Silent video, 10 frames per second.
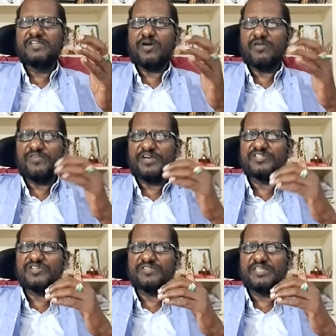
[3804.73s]
the
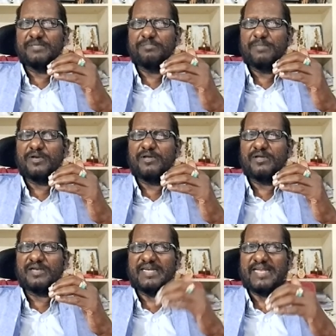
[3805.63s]
confidence of the people
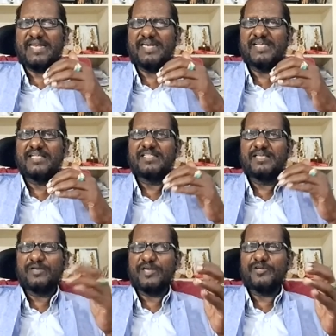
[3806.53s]
are retained,
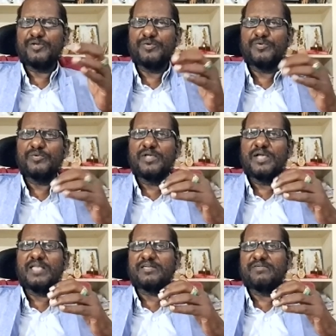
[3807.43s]
they will continue.
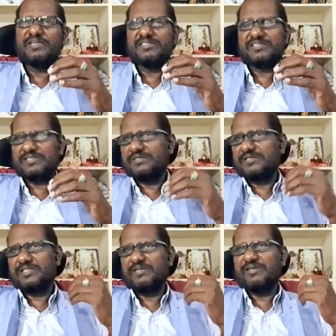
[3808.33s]
Otherwise,
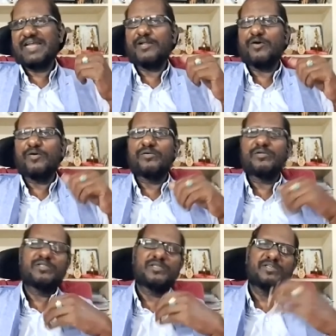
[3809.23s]
they will get
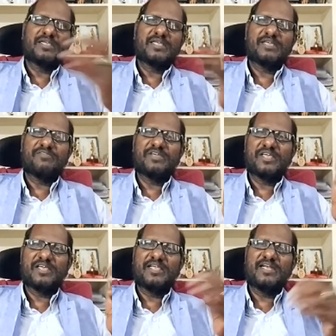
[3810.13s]
on
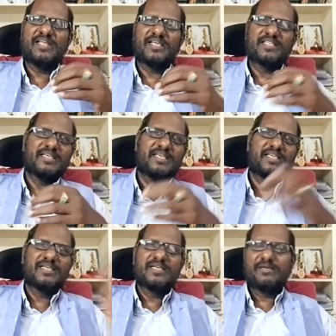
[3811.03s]
yielding
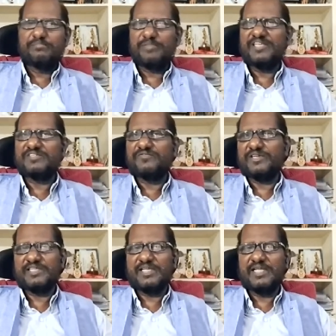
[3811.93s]
the place
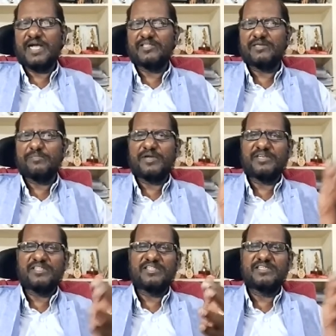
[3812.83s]
for the other
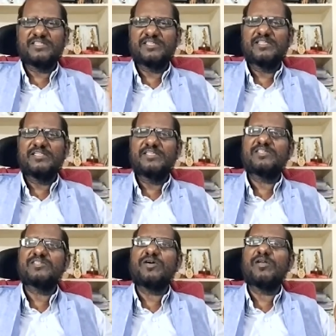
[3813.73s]
party.
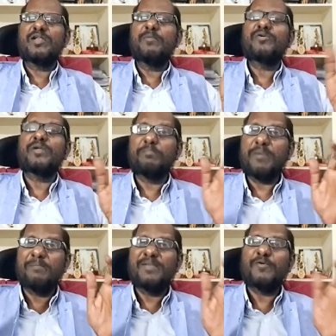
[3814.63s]
This is all about
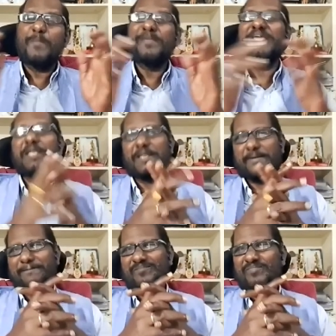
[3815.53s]
public opinion.